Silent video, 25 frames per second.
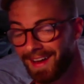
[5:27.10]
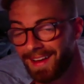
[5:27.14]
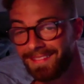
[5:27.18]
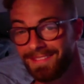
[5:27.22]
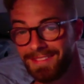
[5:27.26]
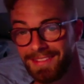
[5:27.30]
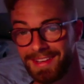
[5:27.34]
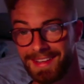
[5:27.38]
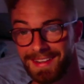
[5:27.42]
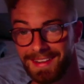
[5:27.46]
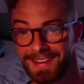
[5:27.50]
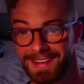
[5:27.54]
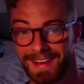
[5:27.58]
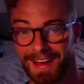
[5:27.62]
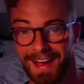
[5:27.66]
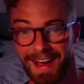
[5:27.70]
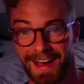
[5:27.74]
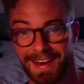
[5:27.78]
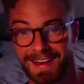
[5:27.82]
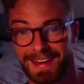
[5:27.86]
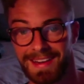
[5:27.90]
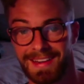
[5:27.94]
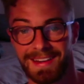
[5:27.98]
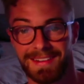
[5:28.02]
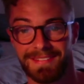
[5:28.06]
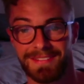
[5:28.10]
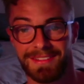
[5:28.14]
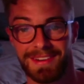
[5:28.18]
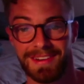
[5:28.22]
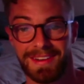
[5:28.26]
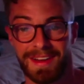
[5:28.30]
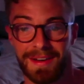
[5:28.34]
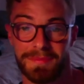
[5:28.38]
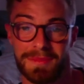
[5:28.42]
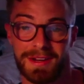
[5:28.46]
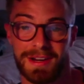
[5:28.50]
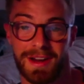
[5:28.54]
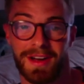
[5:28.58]
I mean, I didn't even.
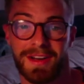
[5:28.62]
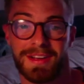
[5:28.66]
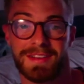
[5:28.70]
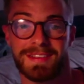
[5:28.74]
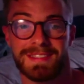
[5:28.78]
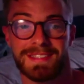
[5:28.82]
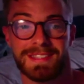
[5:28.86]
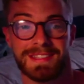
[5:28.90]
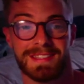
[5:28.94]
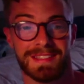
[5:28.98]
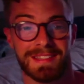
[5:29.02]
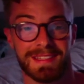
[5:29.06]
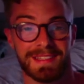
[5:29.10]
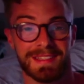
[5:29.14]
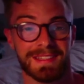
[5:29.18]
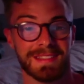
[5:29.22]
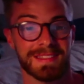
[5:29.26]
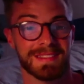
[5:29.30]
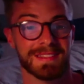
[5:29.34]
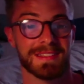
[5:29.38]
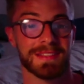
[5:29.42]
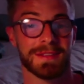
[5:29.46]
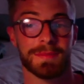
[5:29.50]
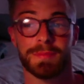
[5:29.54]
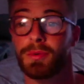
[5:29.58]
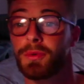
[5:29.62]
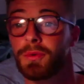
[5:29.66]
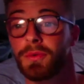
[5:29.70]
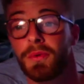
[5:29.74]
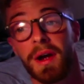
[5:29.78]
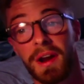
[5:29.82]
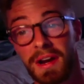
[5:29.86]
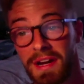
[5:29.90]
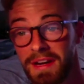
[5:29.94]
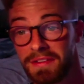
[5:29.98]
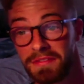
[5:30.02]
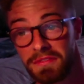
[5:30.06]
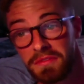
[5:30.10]
I mean, honestly, to the point where
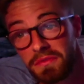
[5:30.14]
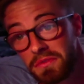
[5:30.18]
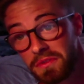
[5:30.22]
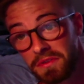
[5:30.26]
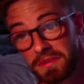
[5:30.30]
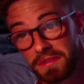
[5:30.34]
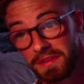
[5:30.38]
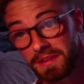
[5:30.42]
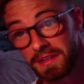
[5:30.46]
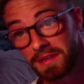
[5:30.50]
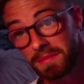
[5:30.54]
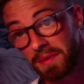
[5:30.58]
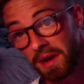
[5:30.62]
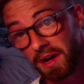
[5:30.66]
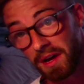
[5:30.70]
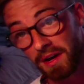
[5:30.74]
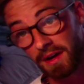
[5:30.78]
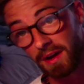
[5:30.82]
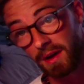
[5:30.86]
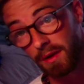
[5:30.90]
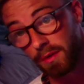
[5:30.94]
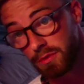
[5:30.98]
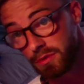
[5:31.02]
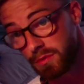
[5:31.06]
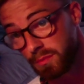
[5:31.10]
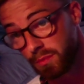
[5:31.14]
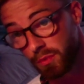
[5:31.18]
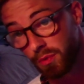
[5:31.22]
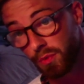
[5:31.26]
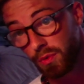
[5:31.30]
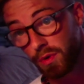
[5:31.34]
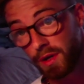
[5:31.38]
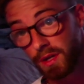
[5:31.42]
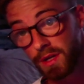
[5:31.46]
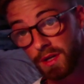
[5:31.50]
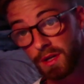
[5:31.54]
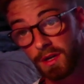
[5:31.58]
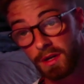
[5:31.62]
I didn't even really think about it. I was a
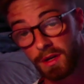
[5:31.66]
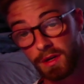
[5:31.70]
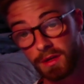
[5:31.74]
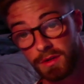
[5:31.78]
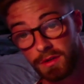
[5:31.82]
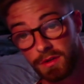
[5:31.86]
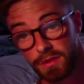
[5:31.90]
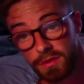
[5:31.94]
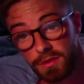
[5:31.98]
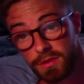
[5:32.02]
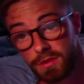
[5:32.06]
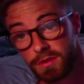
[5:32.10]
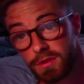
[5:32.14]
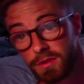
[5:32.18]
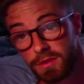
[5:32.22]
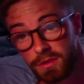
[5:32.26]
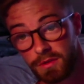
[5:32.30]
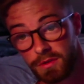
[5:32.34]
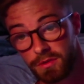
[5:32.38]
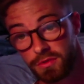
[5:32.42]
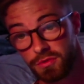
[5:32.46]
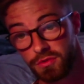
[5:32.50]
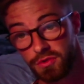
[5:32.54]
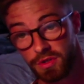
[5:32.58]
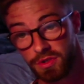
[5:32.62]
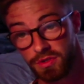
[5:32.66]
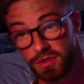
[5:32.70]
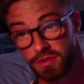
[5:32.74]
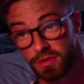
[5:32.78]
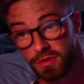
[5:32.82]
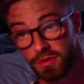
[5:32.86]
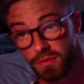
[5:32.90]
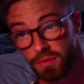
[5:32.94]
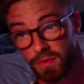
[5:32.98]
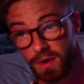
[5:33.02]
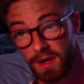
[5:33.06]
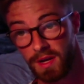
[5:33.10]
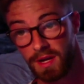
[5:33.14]
boy, dressed a
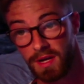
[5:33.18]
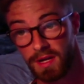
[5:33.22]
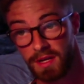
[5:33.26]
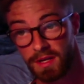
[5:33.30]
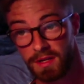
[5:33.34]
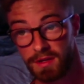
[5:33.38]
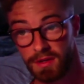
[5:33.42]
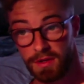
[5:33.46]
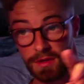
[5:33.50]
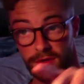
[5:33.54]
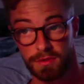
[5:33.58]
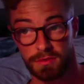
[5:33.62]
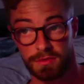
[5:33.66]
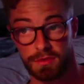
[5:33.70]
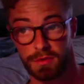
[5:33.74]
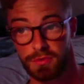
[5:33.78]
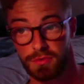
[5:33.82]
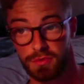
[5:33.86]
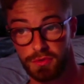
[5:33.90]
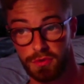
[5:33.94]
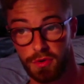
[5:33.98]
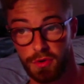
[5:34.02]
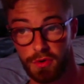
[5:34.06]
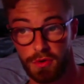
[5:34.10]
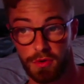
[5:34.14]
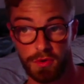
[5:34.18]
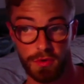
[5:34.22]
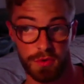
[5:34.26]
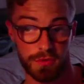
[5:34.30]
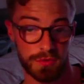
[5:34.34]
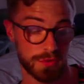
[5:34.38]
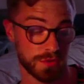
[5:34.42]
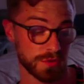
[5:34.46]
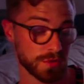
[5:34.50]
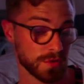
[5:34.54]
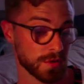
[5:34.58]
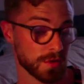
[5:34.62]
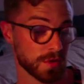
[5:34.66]
certain way. Those are
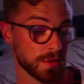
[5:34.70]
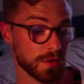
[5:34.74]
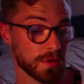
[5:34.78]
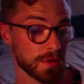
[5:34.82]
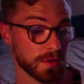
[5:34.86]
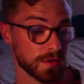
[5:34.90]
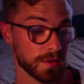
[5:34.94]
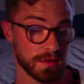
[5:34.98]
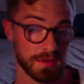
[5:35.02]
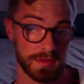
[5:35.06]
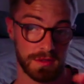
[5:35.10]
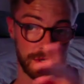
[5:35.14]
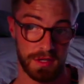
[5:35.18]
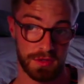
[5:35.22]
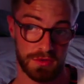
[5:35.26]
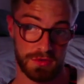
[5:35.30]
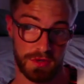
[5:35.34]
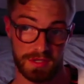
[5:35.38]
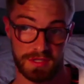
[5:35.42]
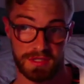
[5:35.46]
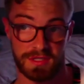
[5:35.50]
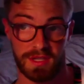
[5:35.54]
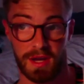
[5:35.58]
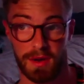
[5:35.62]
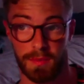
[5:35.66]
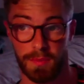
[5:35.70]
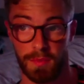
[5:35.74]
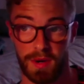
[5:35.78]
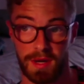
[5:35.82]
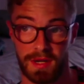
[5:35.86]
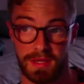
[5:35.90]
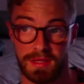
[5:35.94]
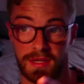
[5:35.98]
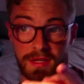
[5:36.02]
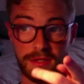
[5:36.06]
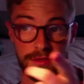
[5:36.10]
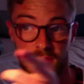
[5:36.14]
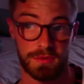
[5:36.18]
girls they dress that
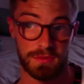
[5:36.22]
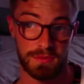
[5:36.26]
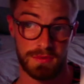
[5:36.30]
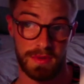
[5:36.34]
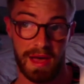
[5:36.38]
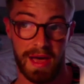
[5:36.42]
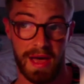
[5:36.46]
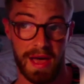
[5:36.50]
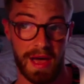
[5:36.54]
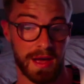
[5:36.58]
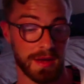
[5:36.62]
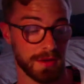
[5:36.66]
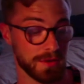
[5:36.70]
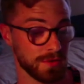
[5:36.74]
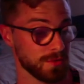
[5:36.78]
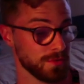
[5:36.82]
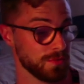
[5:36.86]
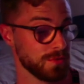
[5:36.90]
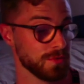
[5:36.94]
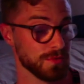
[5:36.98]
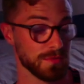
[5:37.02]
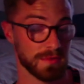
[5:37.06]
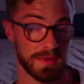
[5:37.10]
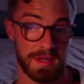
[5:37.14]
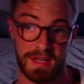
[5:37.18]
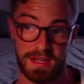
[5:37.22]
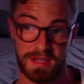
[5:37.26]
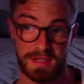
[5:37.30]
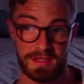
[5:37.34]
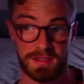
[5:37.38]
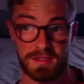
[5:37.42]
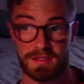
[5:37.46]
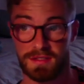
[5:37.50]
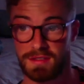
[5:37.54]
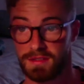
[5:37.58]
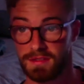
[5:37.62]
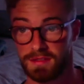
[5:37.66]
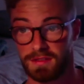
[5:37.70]
way, they do that, you do
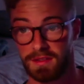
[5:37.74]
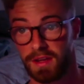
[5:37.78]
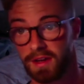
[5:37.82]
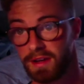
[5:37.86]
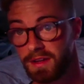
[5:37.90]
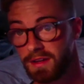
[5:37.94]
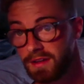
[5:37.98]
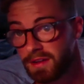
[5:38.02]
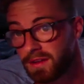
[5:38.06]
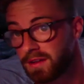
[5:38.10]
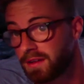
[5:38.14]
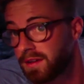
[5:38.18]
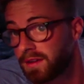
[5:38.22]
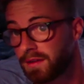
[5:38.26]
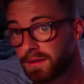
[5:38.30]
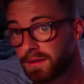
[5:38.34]
this. Like,